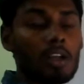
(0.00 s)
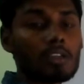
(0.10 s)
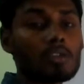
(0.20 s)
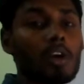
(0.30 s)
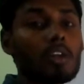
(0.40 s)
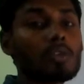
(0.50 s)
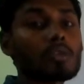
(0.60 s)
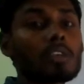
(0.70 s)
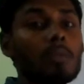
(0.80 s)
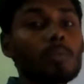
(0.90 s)
solve to
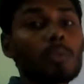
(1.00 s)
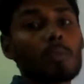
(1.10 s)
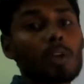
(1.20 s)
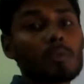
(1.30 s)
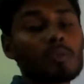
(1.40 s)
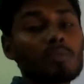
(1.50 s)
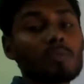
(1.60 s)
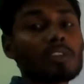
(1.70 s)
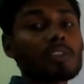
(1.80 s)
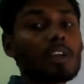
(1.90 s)
some problems
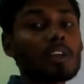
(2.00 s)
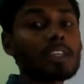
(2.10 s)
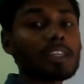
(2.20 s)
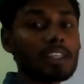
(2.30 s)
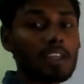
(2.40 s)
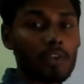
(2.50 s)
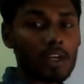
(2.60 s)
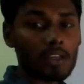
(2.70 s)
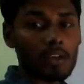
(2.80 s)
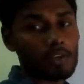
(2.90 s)
based on heating
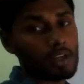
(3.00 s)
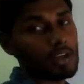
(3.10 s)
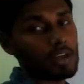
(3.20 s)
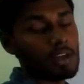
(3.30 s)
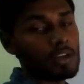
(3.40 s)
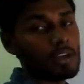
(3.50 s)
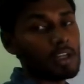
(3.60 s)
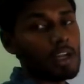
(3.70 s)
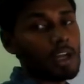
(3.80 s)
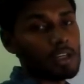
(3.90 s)
effect of current.
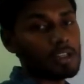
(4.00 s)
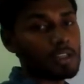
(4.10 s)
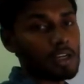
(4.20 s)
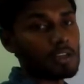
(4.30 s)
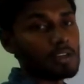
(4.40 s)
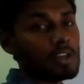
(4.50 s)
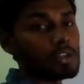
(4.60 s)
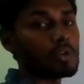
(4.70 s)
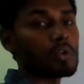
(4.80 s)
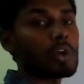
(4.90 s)
Understand?
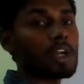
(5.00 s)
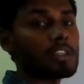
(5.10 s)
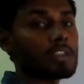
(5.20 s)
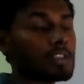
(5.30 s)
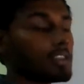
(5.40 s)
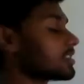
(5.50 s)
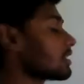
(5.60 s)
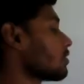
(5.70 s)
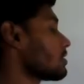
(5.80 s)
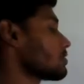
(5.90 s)
So H is
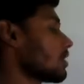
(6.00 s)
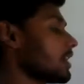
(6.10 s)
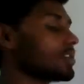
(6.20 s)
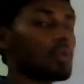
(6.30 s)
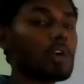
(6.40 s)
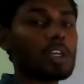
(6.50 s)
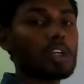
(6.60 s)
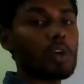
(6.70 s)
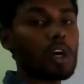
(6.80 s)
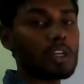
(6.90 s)
equals to I square
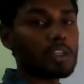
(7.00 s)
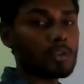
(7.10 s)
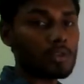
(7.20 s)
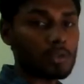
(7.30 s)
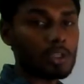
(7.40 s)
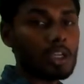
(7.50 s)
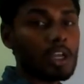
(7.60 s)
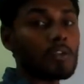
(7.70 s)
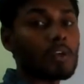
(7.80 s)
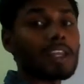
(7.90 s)
into R into 2.
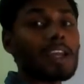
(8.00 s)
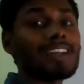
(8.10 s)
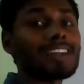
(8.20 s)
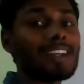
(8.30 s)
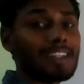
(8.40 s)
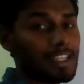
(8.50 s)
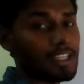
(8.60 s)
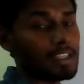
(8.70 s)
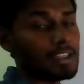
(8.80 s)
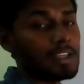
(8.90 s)
For
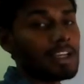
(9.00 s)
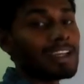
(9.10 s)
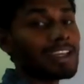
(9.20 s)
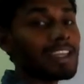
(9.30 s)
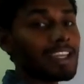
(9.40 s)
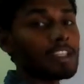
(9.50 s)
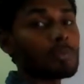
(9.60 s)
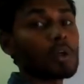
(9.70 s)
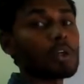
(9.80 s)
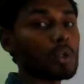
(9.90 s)
calculating heat
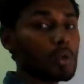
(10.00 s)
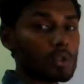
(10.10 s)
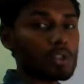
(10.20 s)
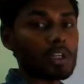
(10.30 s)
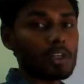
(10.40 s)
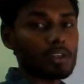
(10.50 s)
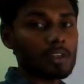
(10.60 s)
produced